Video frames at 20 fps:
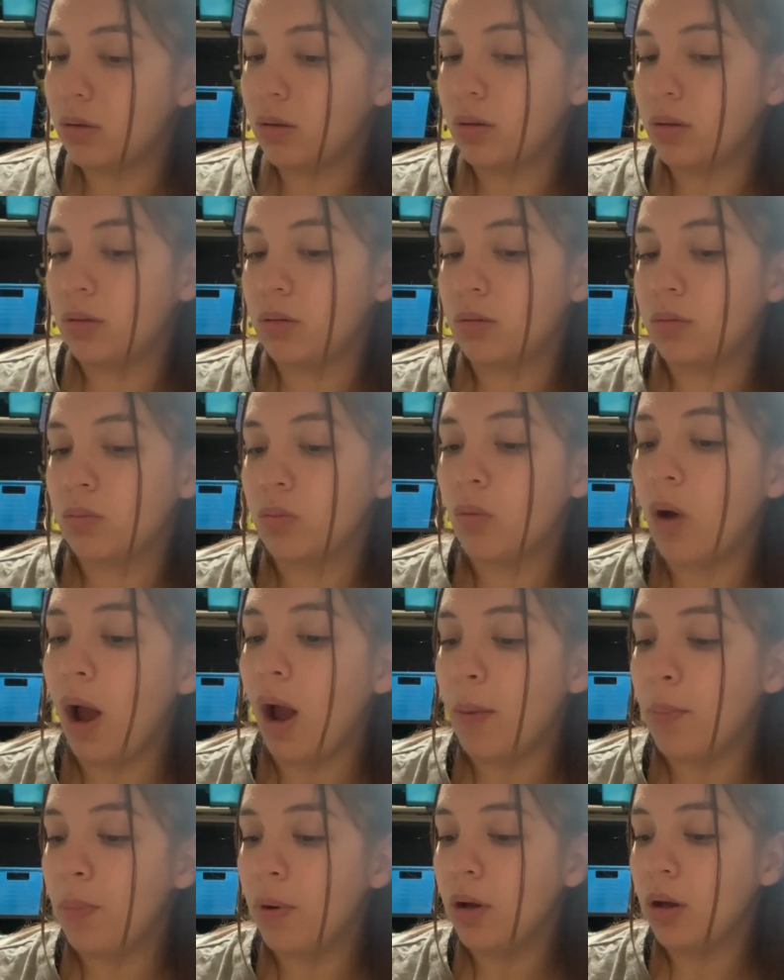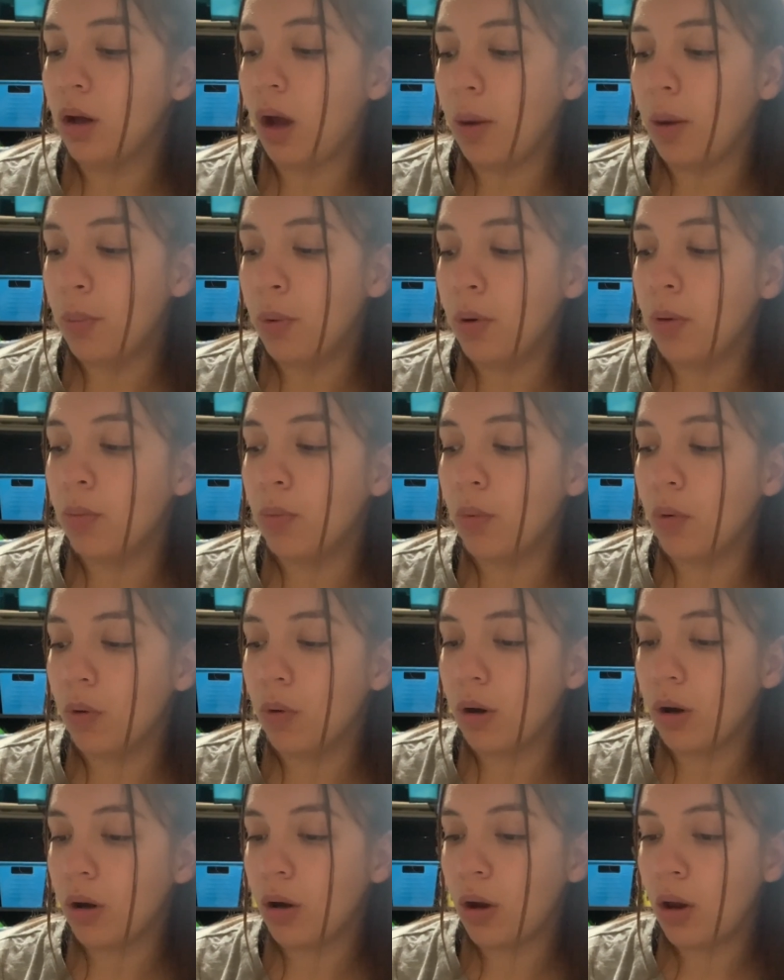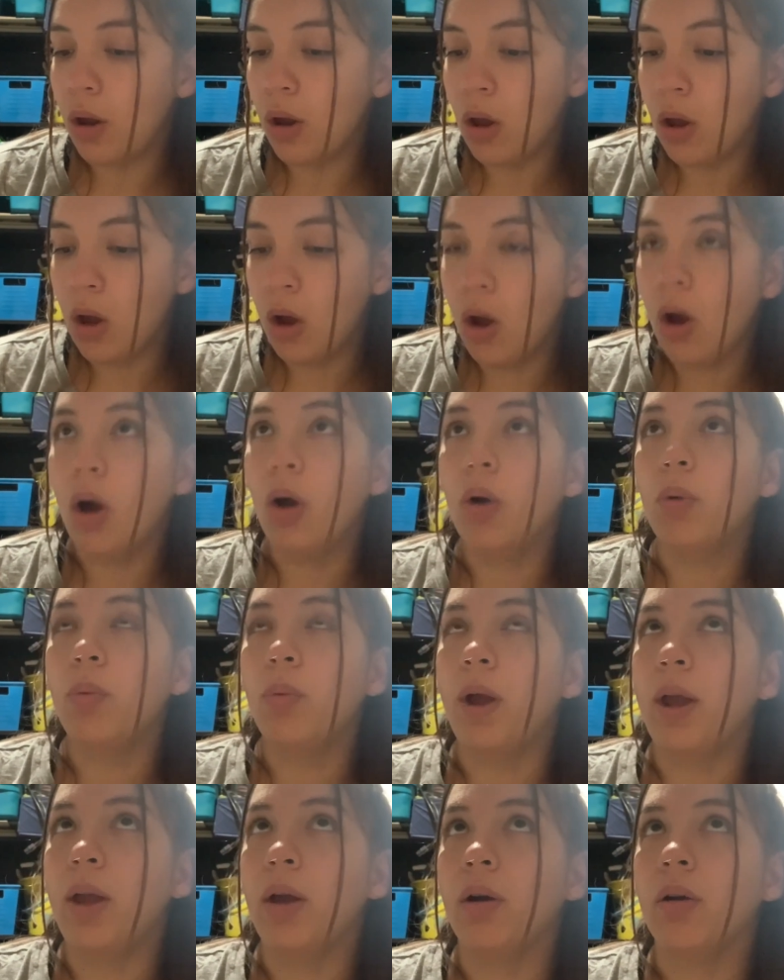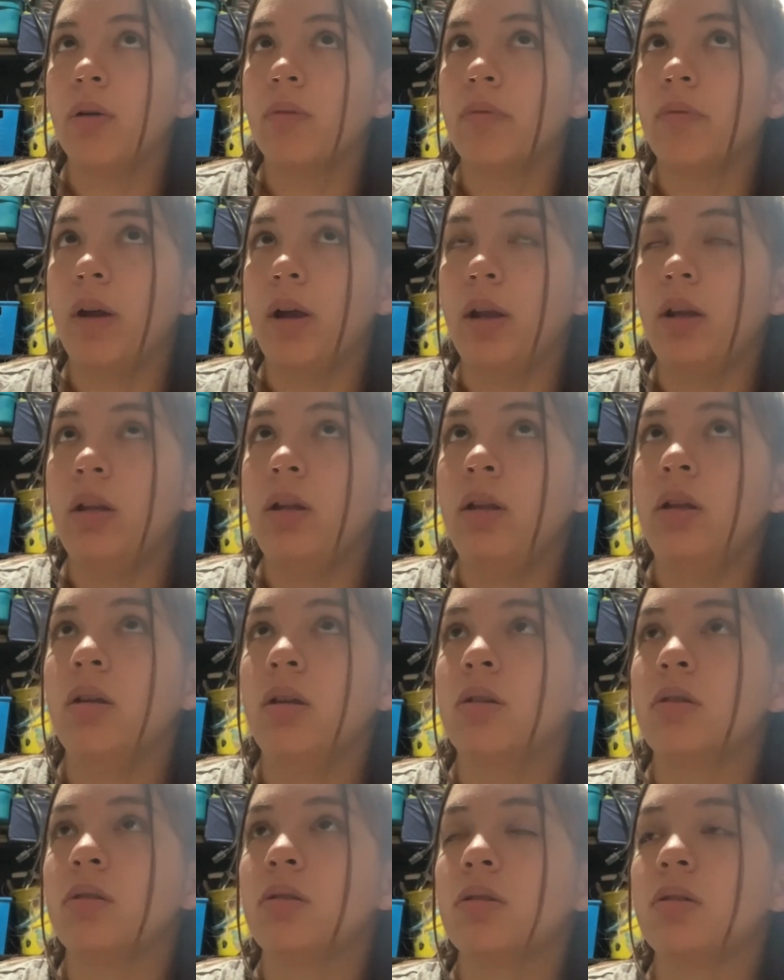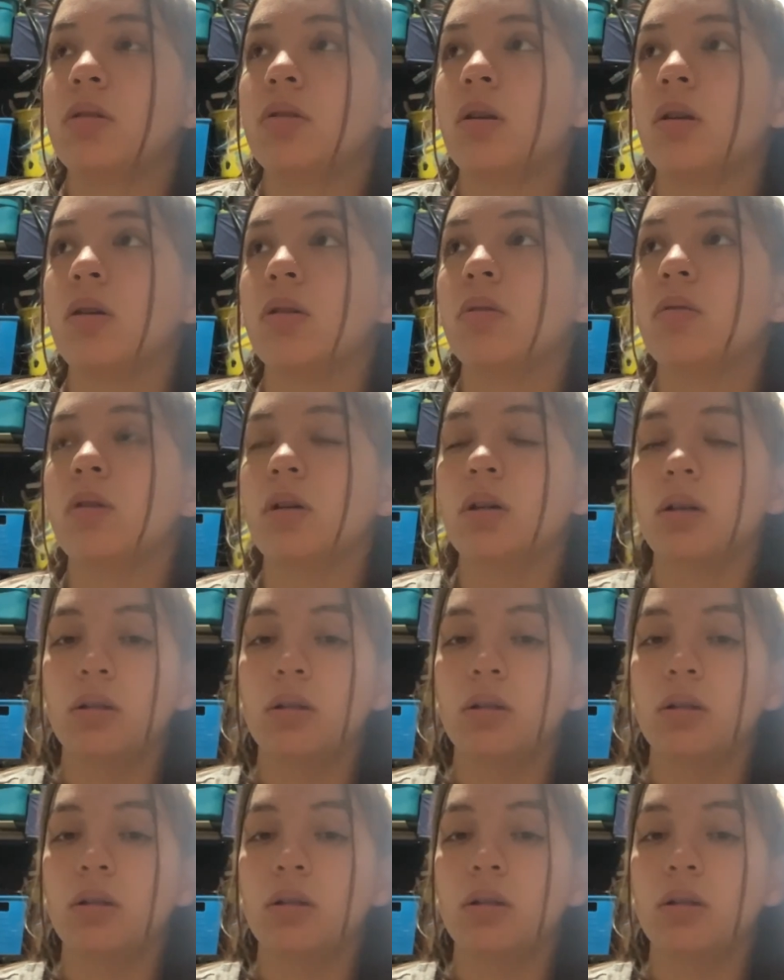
Well, I put more away already. So,